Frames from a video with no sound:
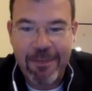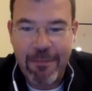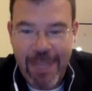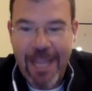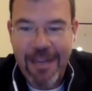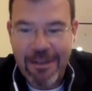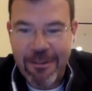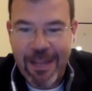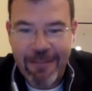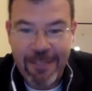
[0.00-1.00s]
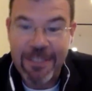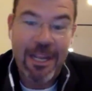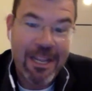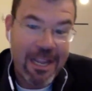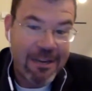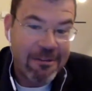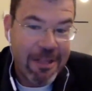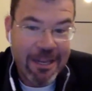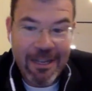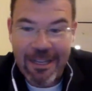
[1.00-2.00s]
But we can't do that. At least I
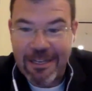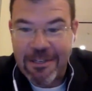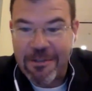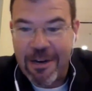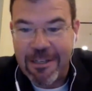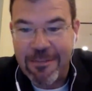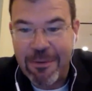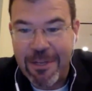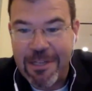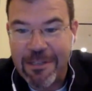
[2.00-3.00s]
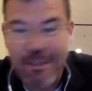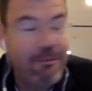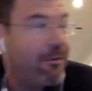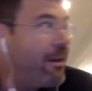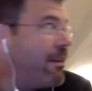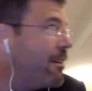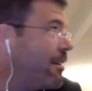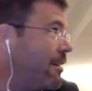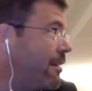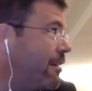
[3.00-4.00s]
can't do that. I get distracted pretty easily. What?
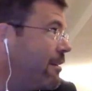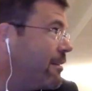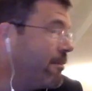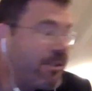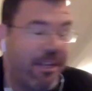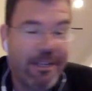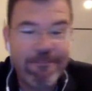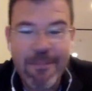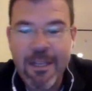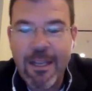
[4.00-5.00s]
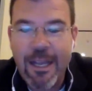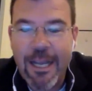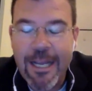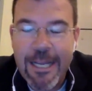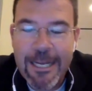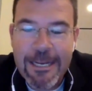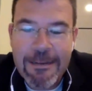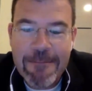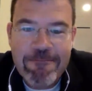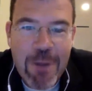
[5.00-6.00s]
Just kidding.
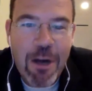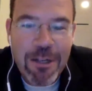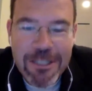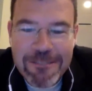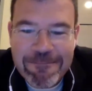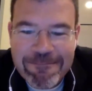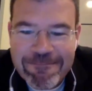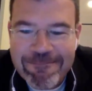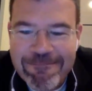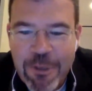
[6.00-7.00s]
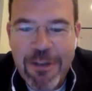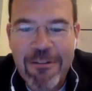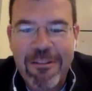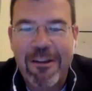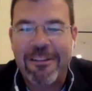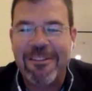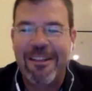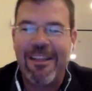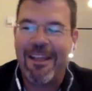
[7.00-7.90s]
Mark, what are your thoughts on?